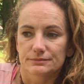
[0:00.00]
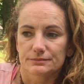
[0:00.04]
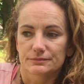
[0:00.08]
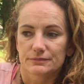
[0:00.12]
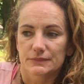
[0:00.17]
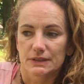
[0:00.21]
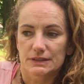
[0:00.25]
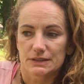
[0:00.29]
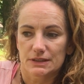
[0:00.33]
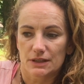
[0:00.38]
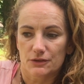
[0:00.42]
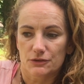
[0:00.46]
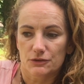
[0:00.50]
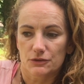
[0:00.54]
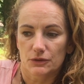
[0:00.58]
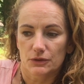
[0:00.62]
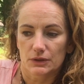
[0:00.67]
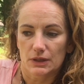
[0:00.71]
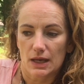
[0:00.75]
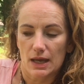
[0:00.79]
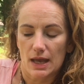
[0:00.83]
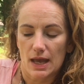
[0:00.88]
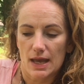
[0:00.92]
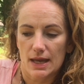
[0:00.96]
which I thought
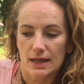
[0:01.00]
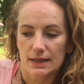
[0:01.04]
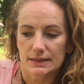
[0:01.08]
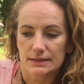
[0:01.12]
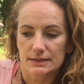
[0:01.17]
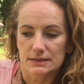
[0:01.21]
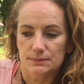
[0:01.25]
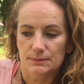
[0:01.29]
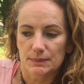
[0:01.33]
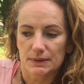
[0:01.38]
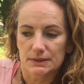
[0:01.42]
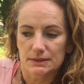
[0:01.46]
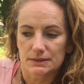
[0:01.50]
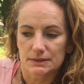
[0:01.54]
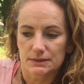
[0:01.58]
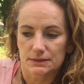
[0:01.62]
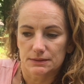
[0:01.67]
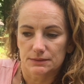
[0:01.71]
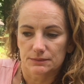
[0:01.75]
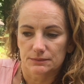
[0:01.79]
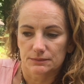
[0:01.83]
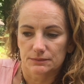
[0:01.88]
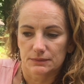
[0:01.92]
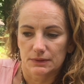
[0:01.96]
I had,
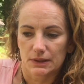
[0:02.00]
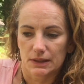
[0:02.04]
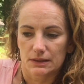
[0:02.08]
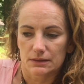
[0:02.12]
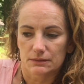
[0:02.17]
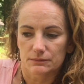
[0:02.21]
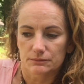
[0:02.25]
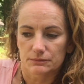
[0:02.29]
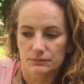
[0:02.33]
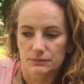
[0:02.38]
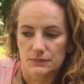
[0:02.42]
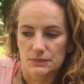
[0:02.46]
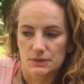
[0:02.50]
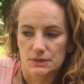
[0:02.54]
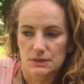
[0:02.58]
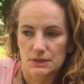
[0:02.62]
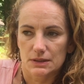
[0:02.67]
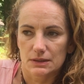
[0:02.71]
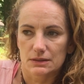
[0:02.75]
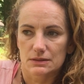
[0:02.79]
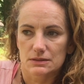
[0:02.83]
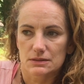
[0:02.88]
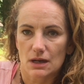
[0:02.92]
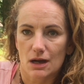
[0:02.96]
but
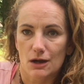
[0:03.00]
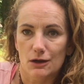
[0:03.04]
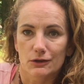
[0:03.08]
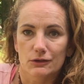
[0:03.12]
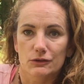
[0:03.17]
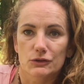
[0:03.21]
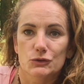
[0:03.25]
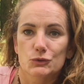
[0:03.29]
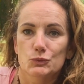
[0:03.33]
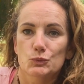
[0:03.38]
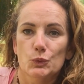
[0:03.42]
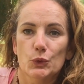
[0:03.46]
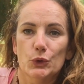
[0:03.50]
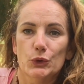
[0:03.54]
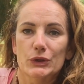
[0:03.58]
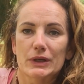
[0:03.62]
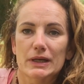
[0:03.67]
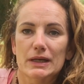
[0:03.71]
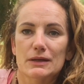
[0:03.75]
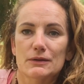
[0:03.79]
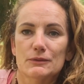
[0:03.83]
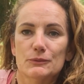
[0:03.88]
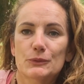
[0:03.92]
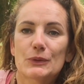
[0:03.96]
things aren't
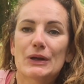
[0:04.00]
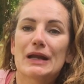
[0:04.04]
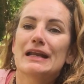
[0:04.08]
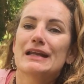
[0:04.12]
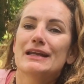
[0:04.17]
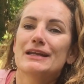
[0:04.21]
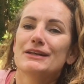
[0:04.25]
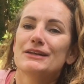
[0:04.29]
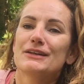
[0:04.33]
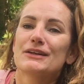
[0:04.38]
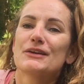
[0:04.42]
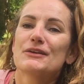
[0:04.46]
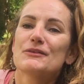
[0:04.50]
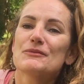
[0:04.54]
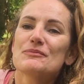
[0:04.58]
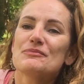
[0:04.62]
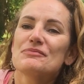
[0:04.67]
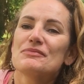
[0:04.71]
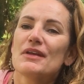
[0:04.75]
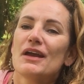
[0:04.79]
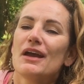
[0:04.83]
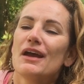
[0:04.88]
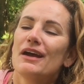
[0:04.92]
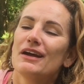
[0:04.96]
working really.
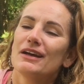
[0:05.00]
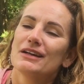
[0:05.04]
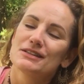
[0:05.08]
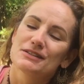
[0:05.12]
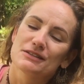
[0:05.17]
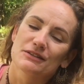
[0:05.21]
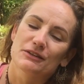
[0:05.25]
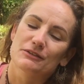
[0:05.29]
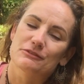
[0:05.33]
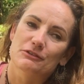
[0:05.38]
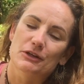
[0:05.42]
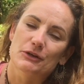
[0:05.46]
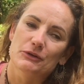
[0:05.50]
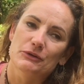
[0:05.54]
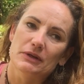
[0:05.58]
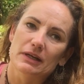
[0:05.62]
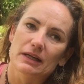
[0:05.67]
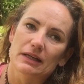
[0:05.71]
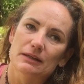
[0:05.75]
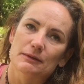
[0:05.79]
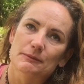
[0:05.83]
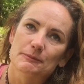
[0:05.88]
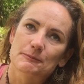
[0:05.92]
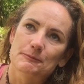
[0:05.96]
It's not
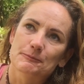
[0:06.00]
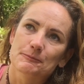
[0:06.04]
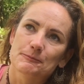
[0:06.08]
floating.